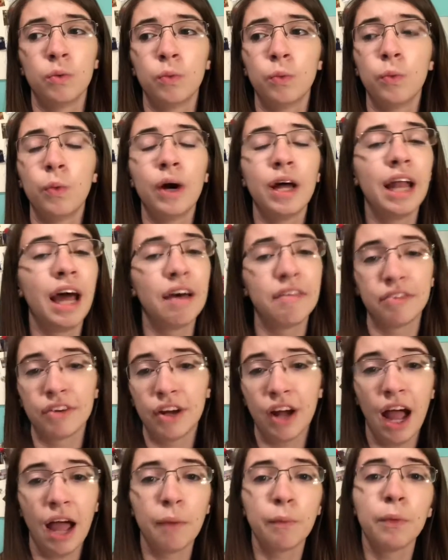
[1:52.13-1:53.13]

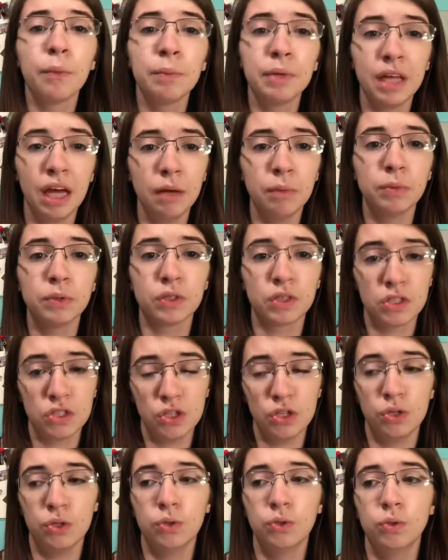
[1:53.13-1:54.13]
whatever, I will be able
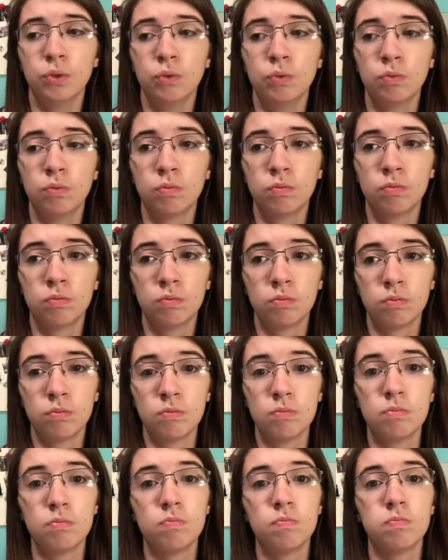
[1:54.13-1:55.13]
to
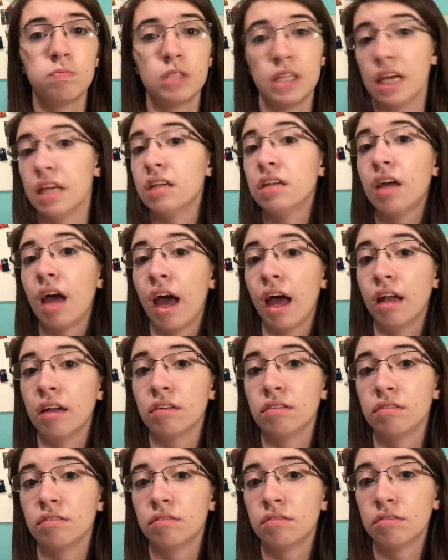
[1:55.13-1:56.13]
sit
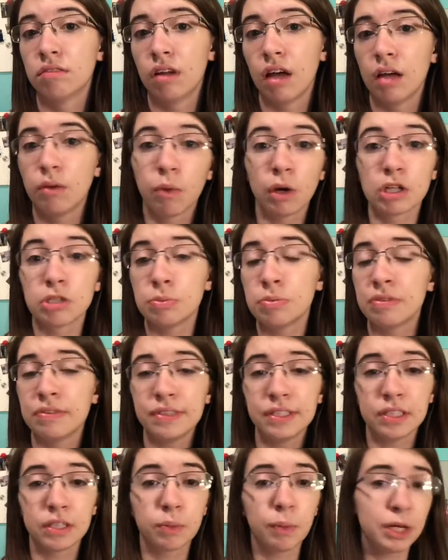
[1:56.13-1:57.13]
and watch a
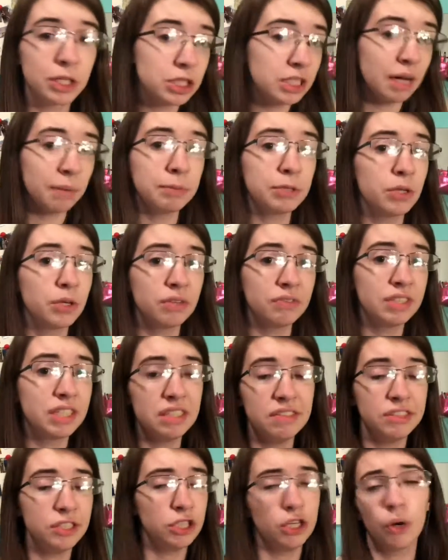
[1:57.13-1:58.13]
movie or watch an episode of a
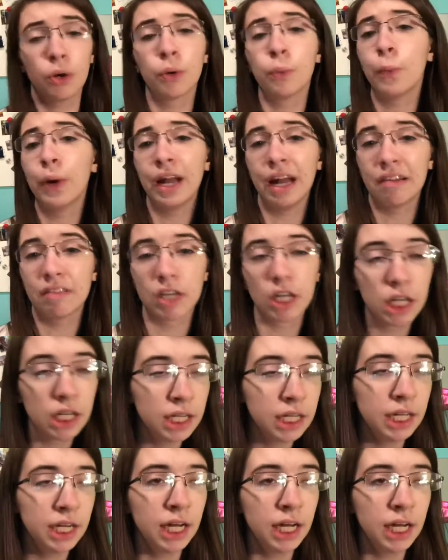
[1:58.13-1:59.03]
TV show or whatever.